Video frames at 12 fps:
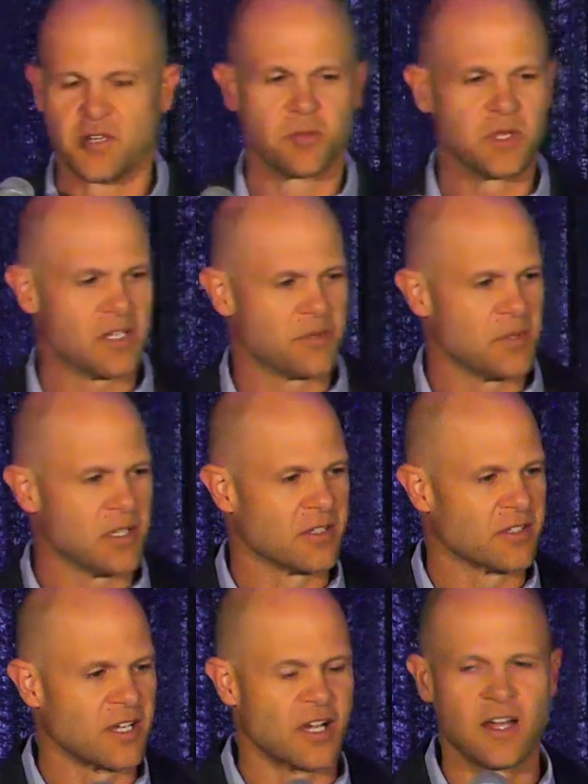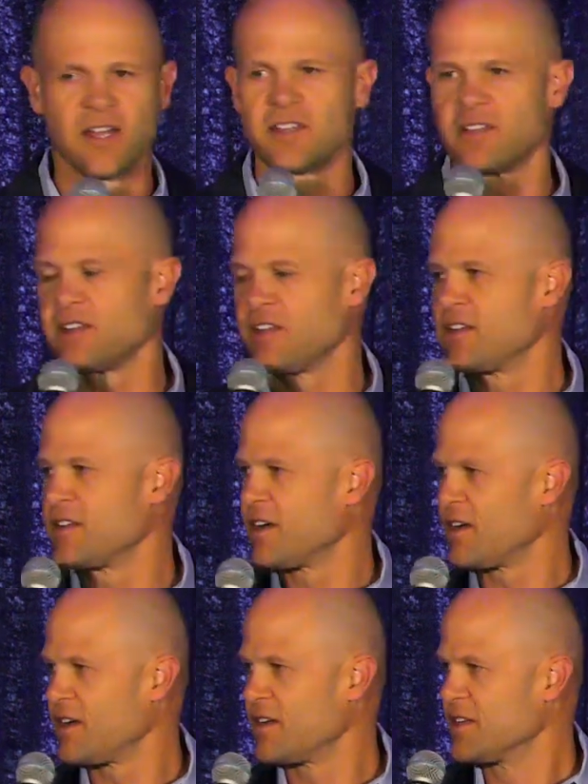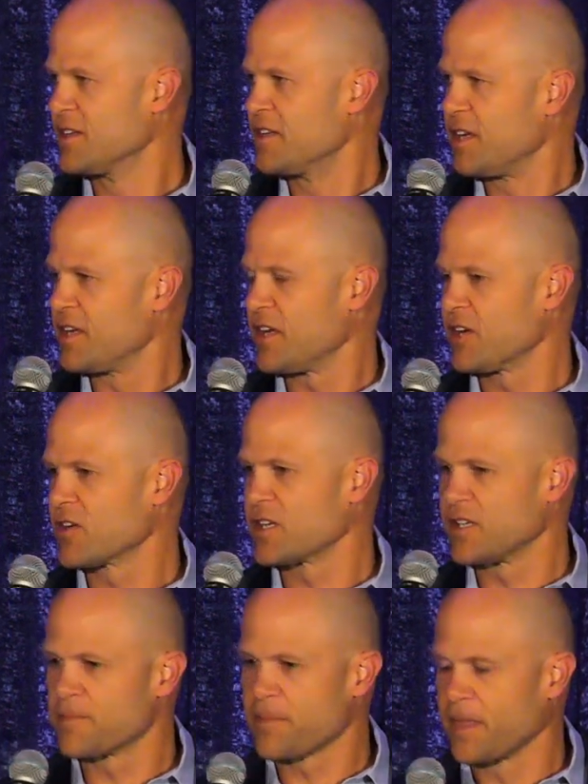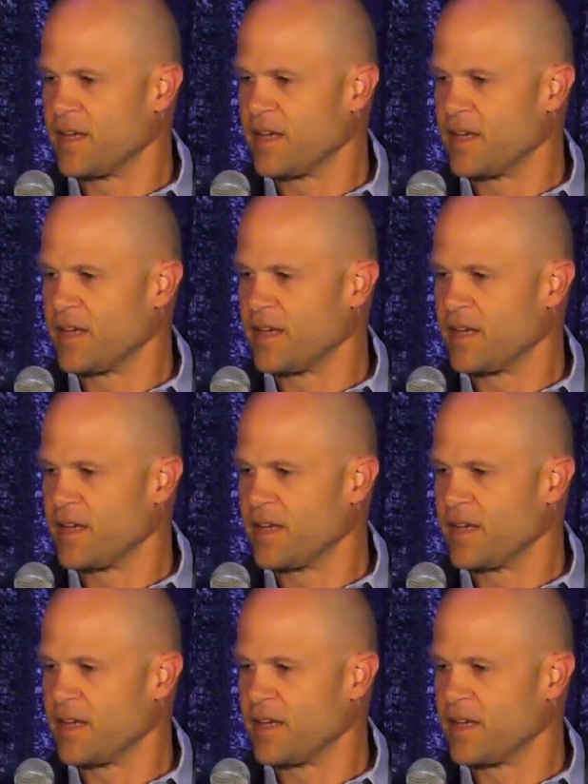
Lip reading: being kind and arrogant,